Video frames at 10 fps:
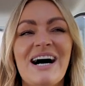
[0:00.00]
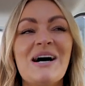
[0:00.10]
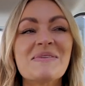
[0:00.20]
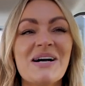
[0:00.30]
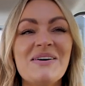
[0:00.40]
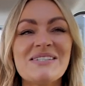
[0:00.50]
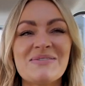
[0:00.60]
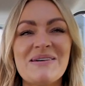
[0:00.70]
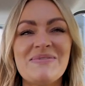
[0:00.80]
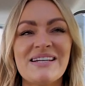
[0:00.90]
I'm going to
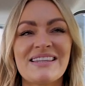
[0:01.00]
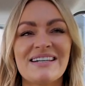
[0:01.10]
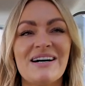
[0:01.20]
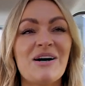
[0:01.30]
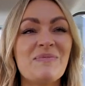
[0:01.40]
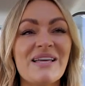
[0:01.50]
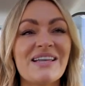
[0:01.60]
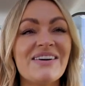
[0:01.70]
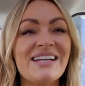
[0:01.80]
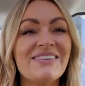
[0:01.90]
Ibiza. I'll be really?
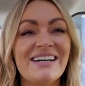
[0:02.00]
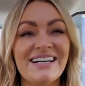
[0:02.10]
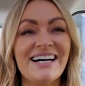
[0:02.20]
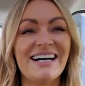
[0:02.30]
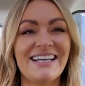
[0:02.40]
there anyway, yeah.